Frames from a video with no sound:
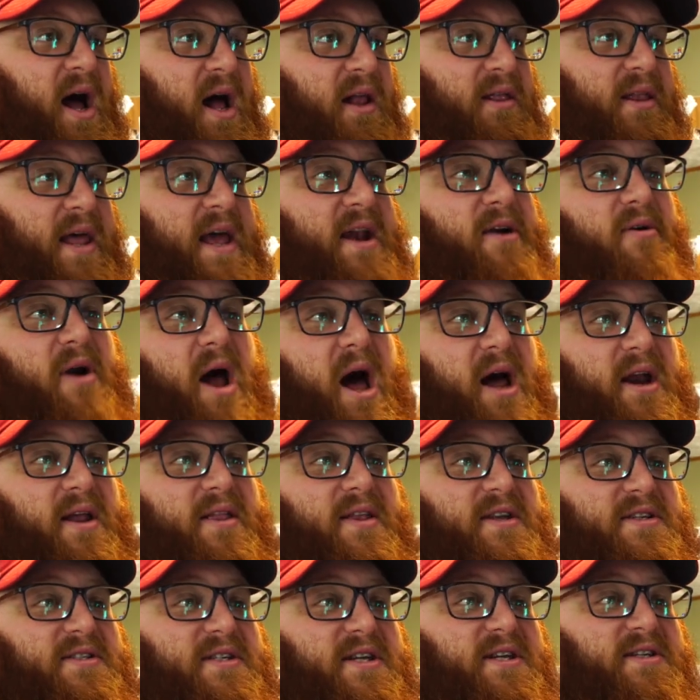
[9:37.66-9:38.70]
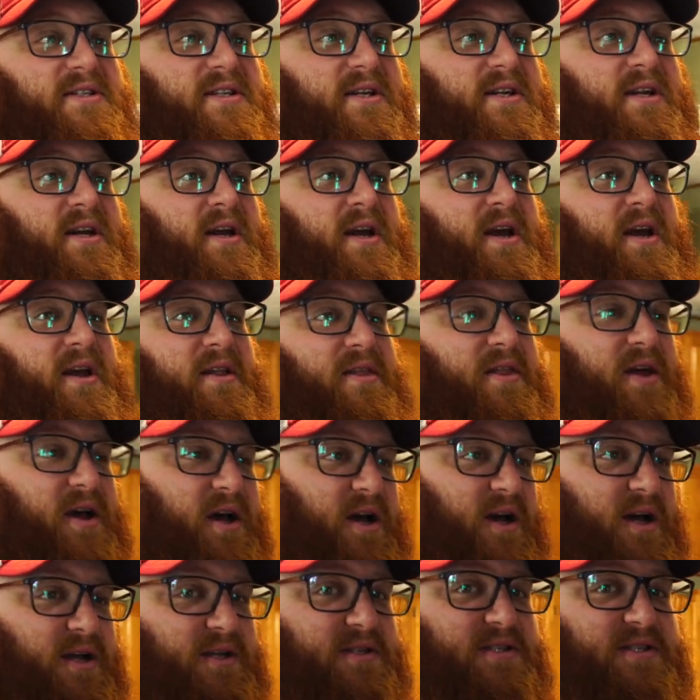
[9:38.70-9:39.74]
Uh, later on in the season,
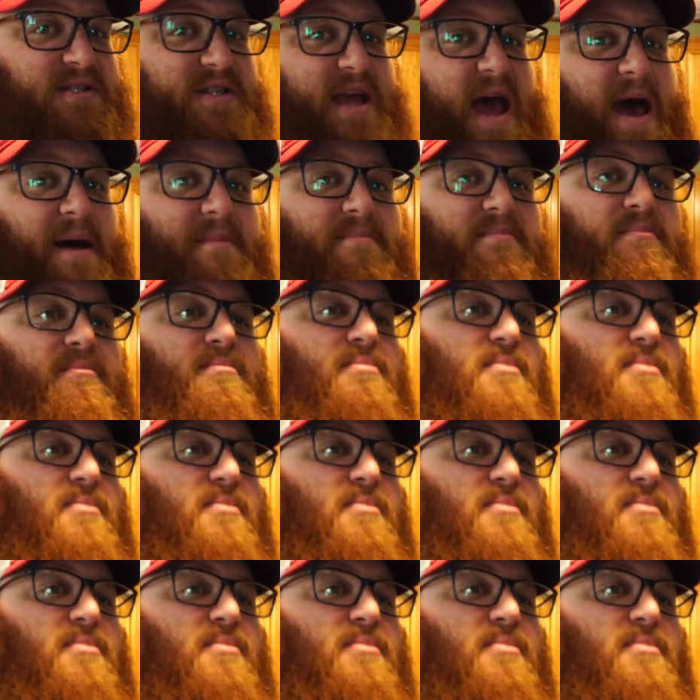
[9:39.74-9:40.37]
the sap